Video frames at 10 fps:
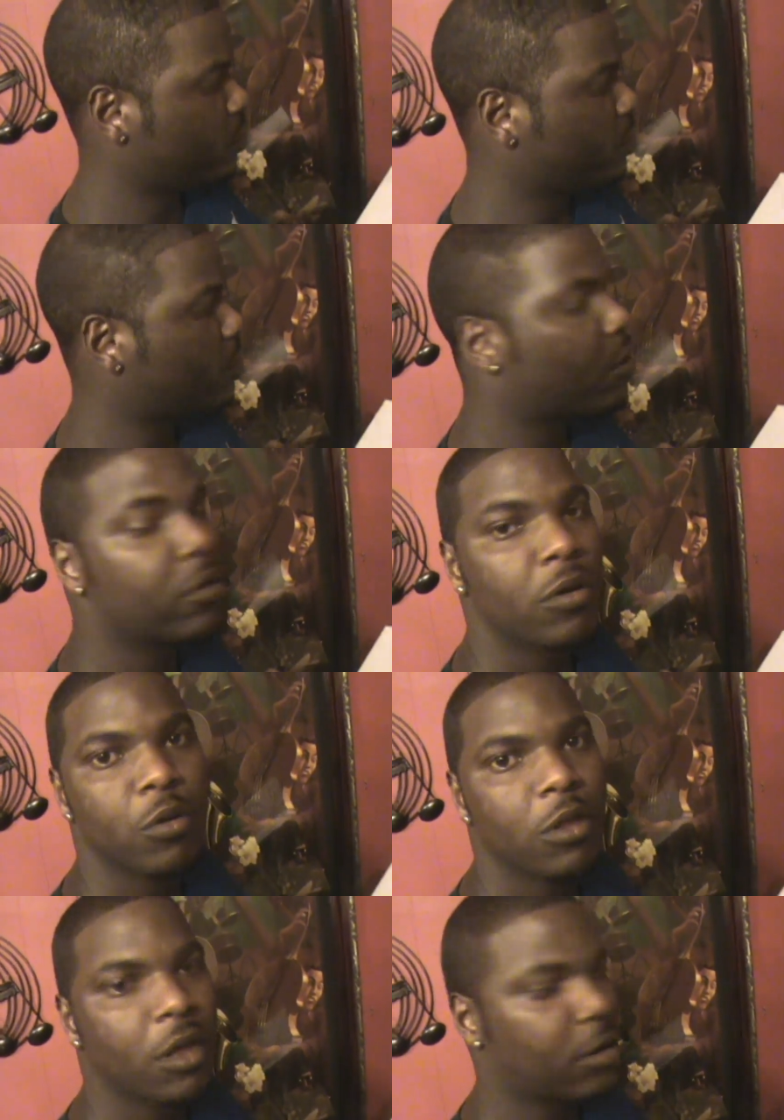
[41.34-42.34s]
Know your
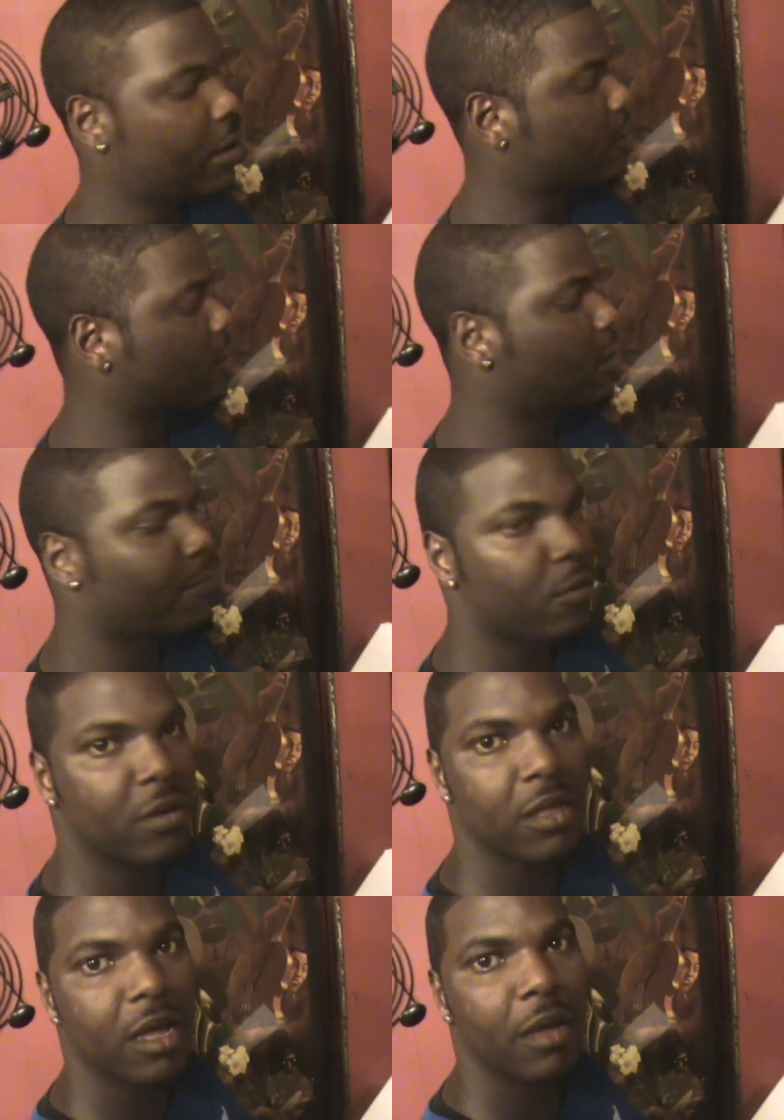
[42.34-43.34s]
shit. That's the number
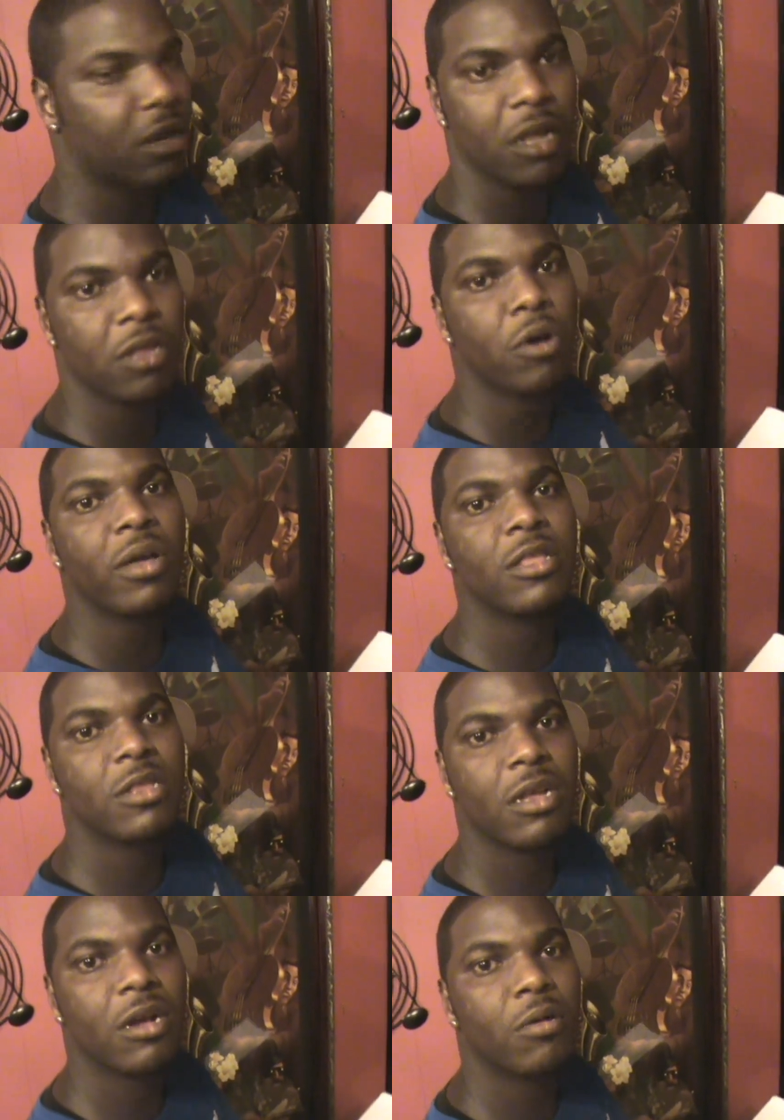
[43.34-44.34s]
one thing. Your
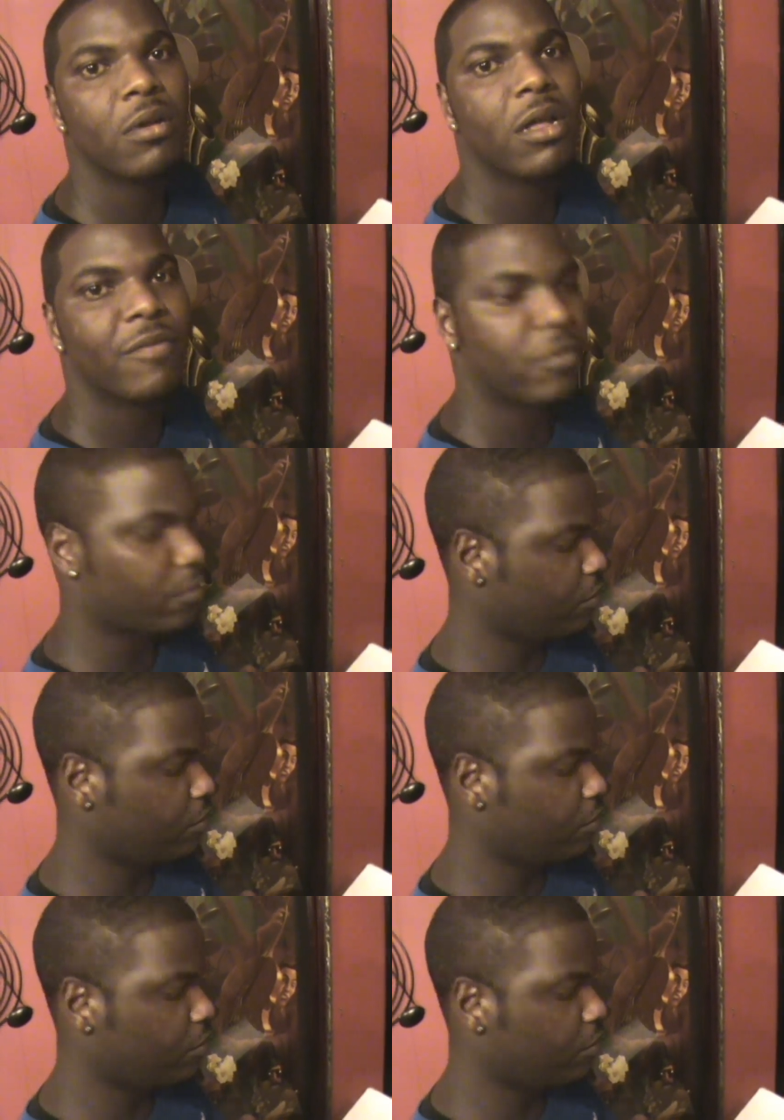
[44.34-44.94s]
engineer gonna love you.